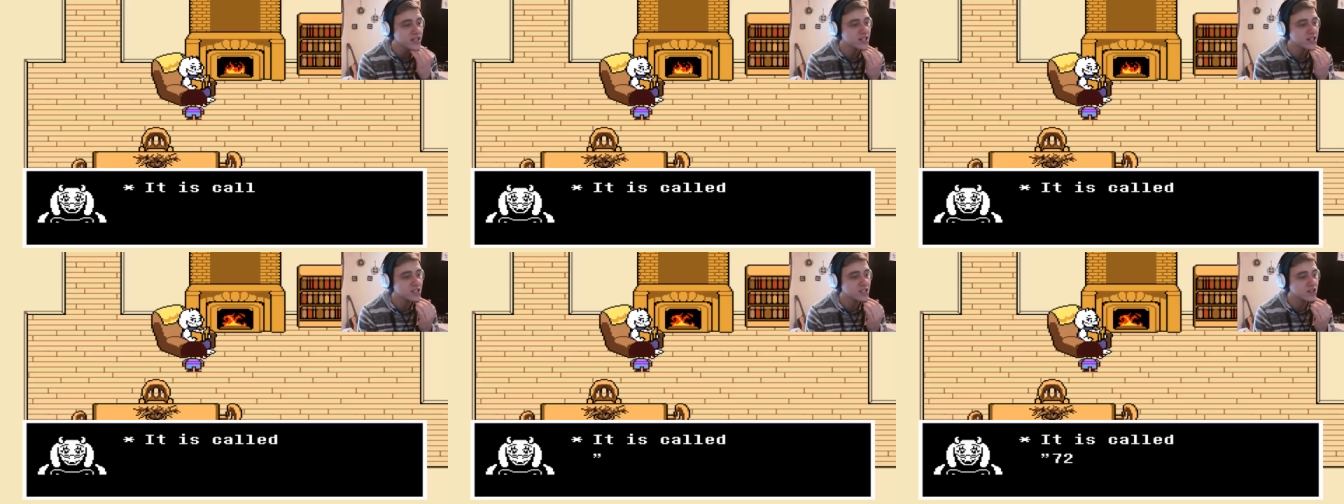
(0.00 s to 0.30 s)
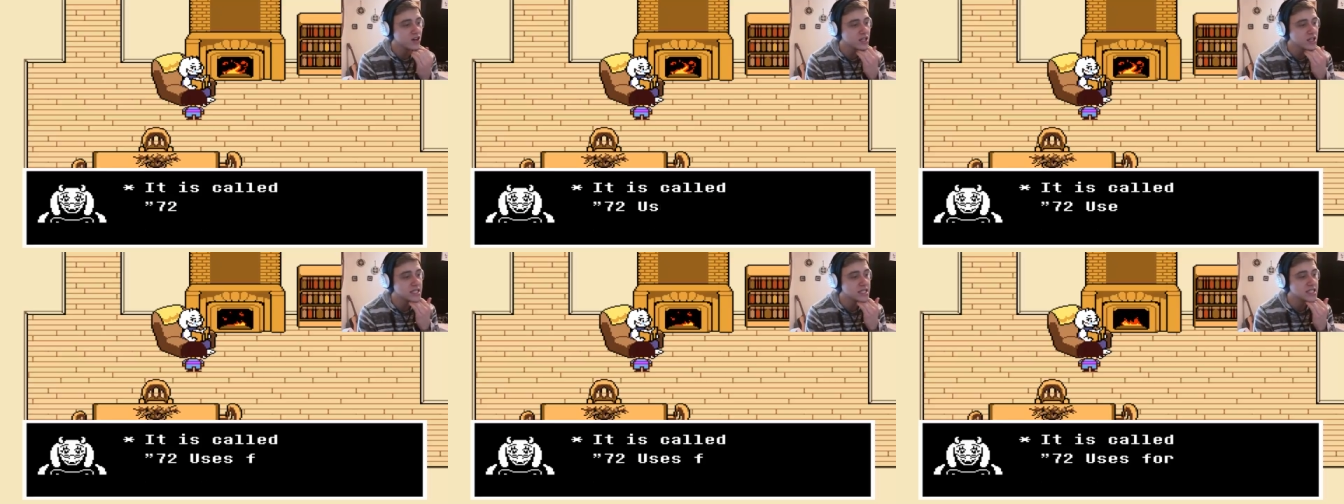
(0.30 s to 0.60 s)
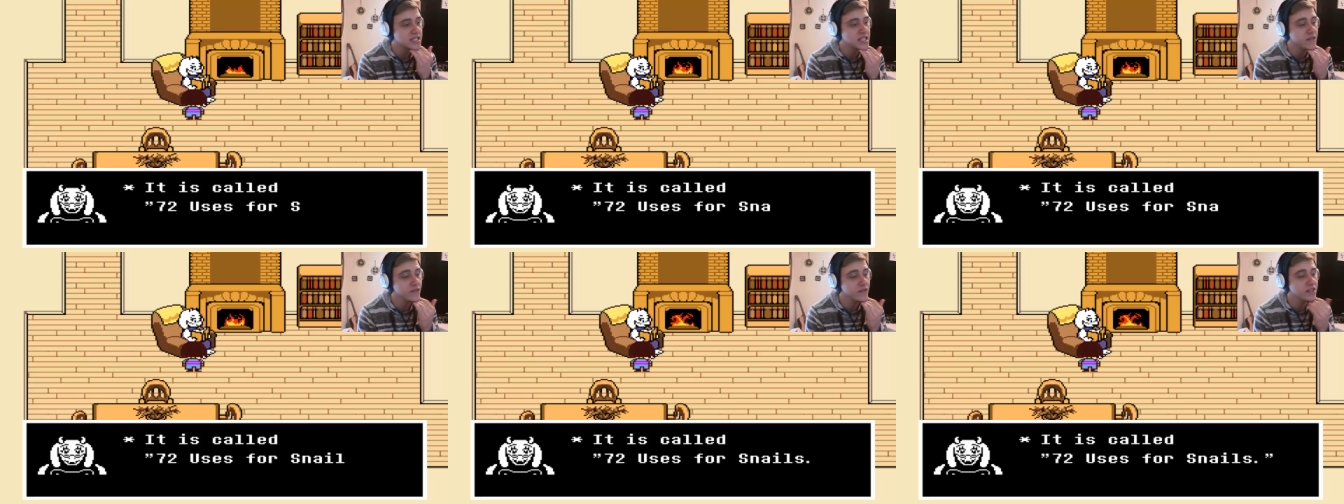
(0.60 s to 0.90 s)
It is called
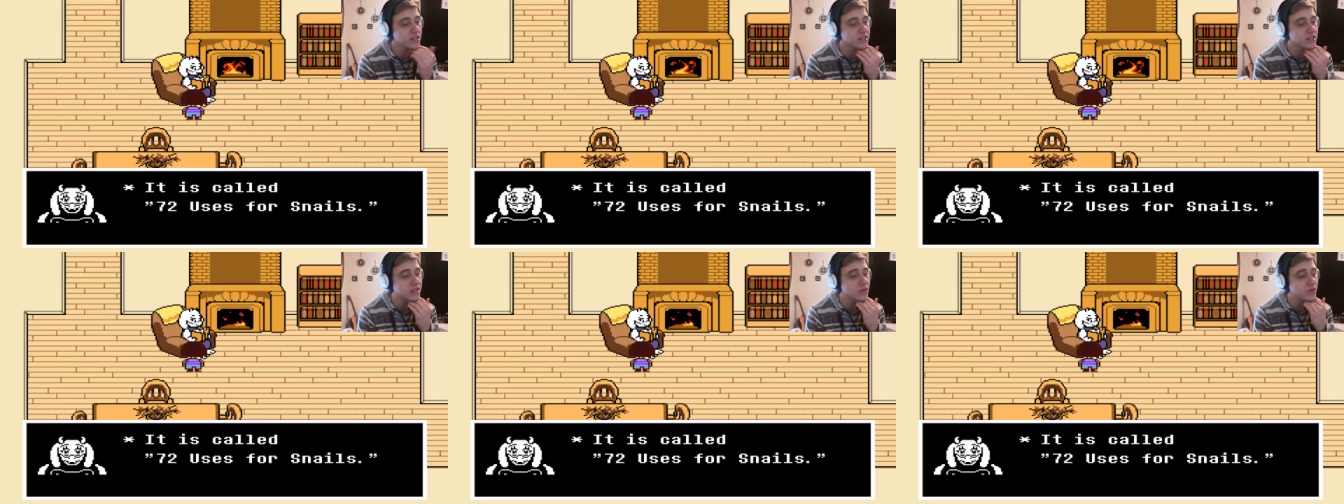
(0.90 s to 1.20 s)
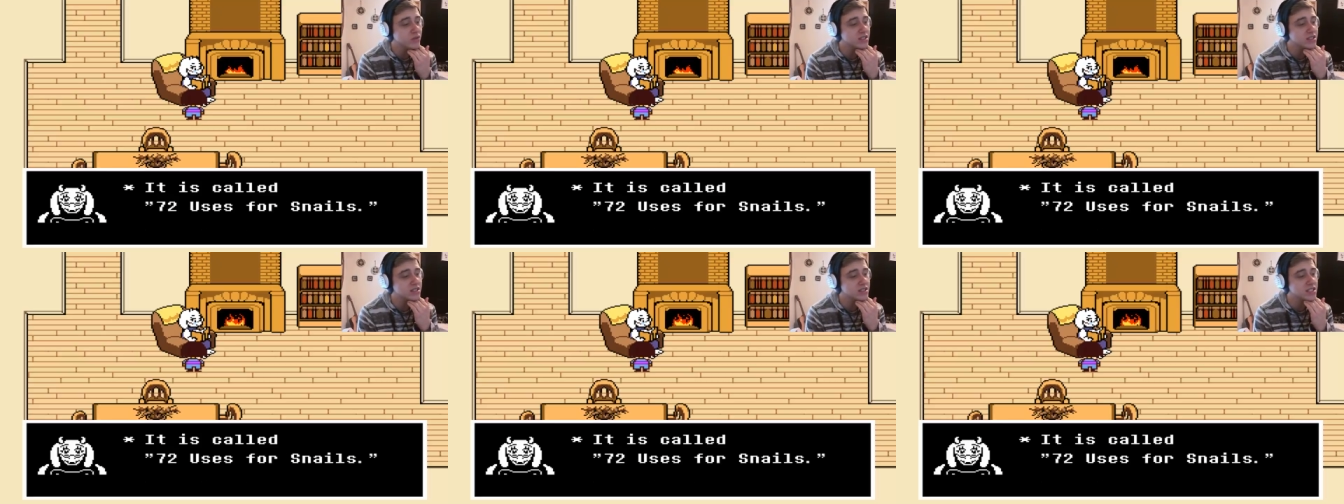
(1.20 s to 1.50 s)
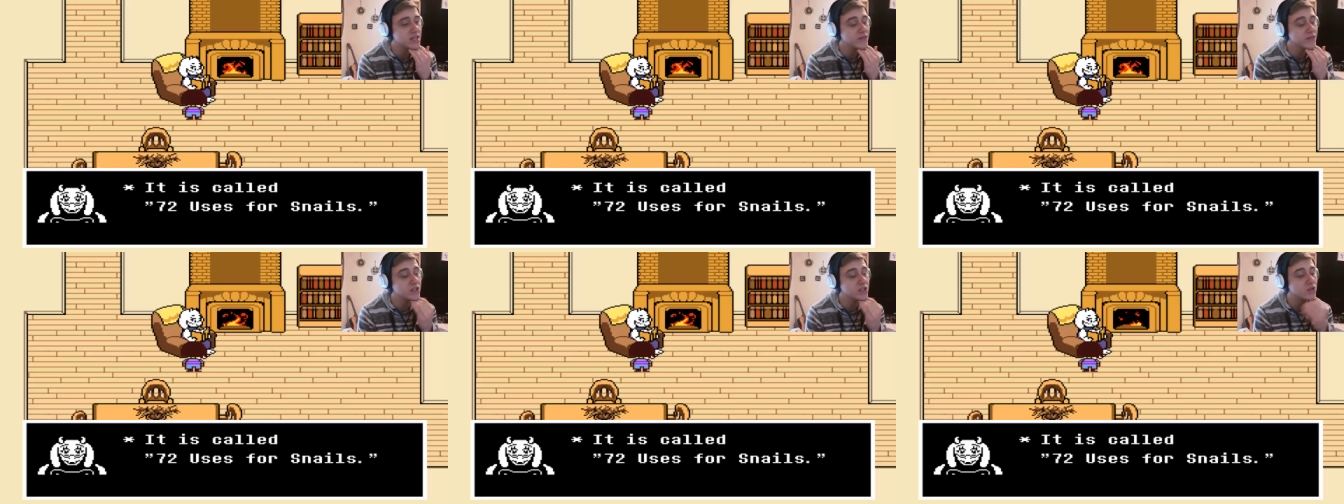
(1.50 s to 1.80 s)
72,
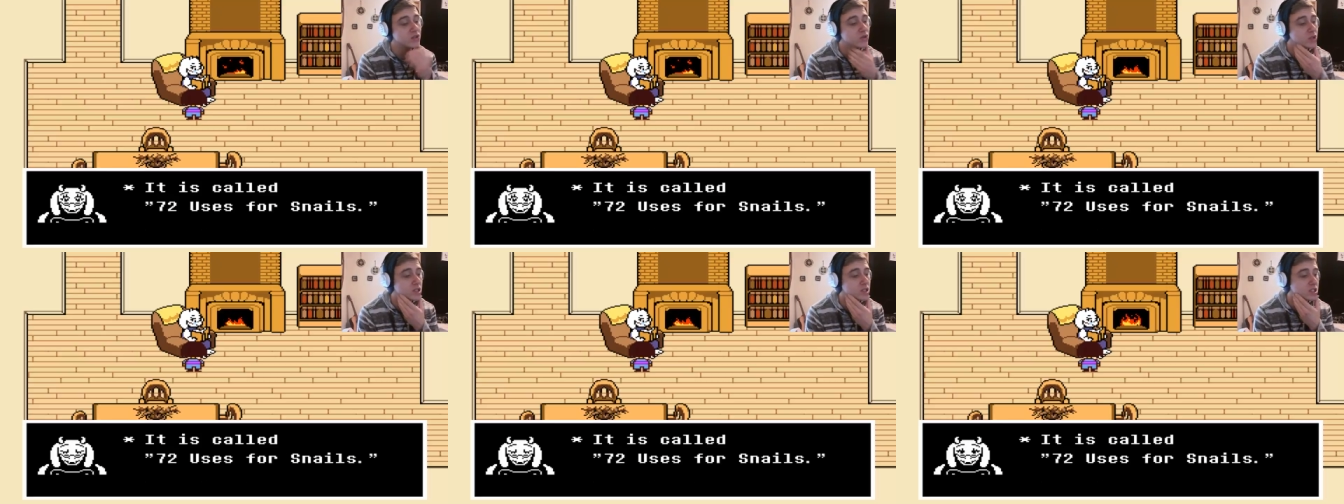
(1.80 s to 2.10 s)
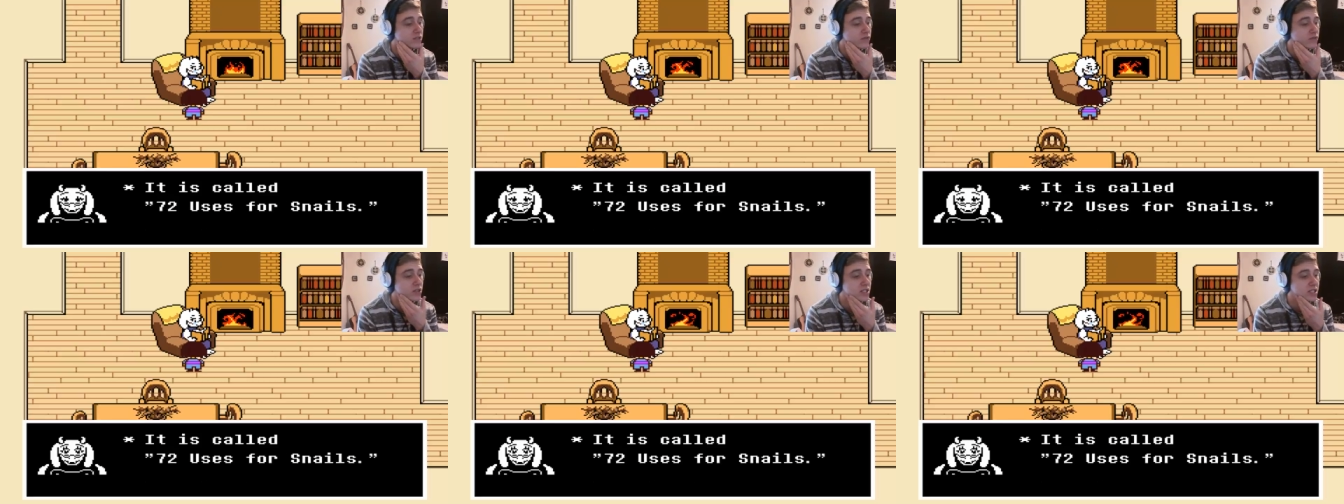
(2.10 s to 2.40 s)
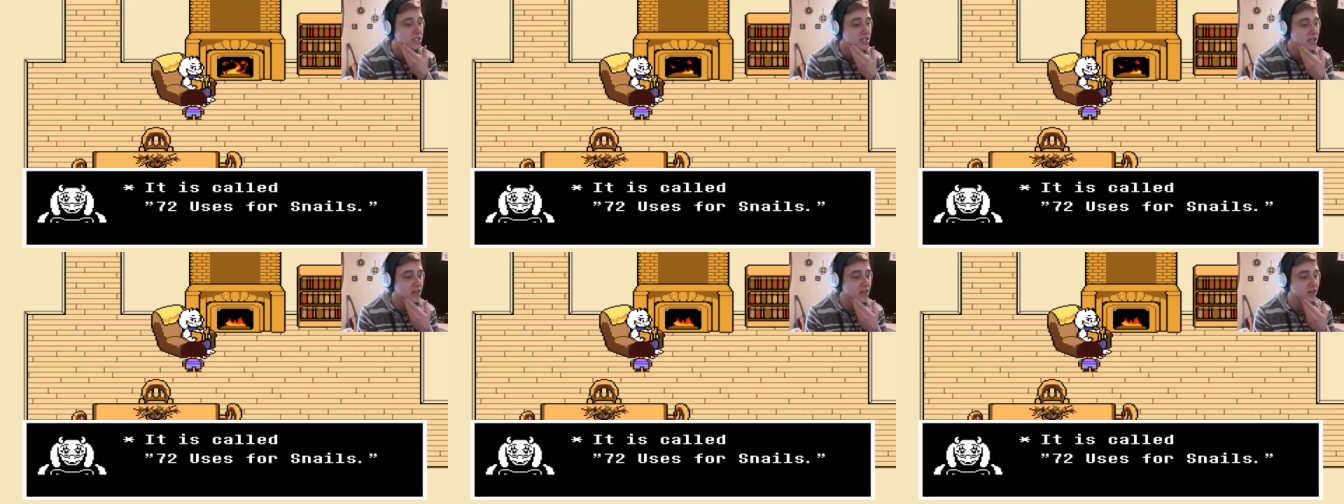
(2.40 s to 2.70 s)
72 Uses for
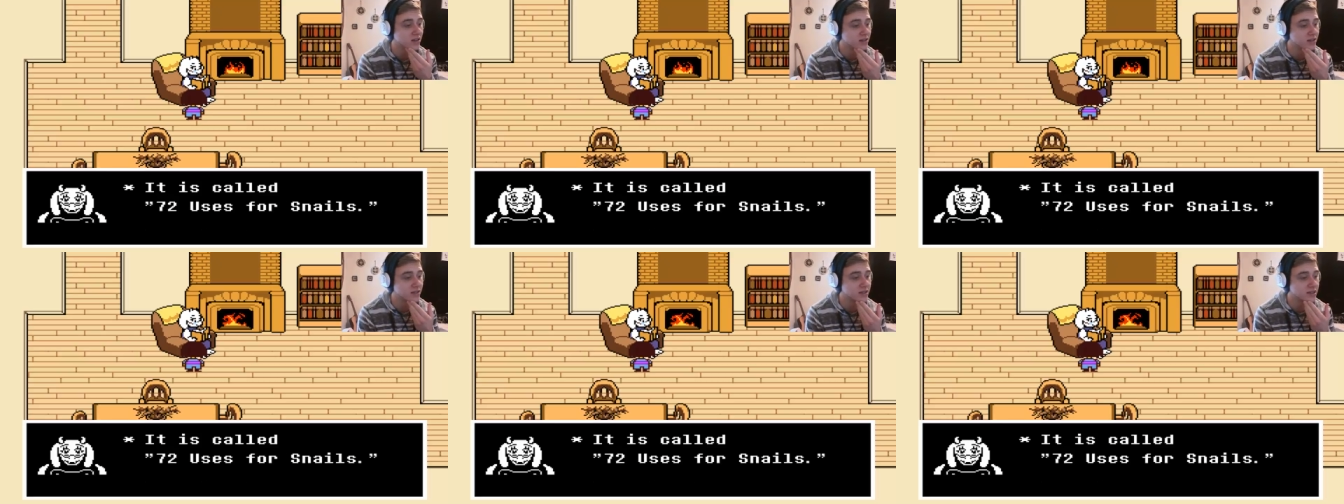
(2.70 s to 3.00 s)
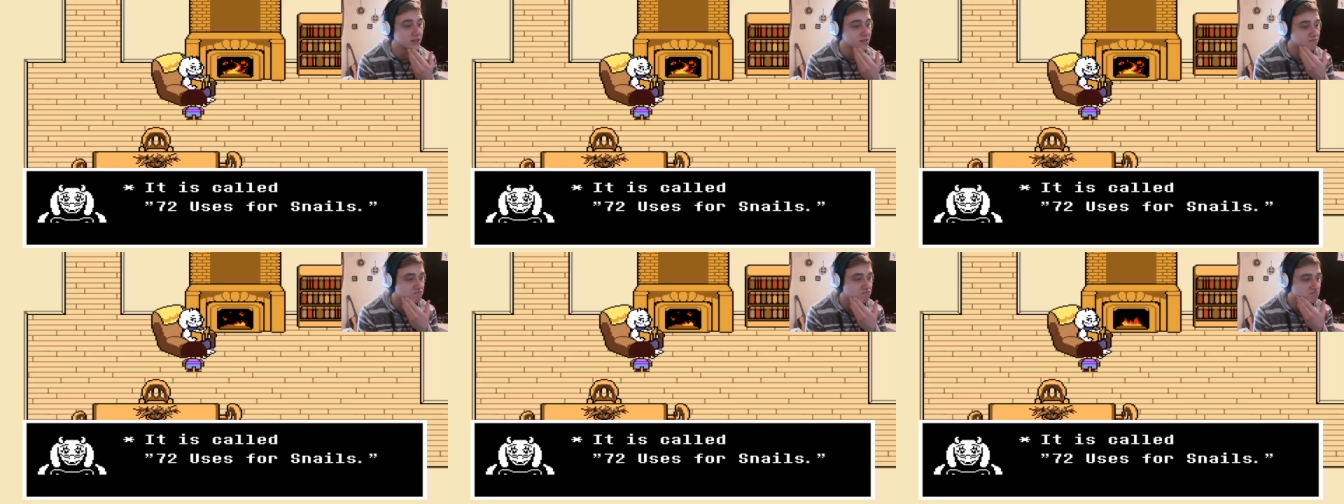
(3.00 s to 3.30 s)
Snails.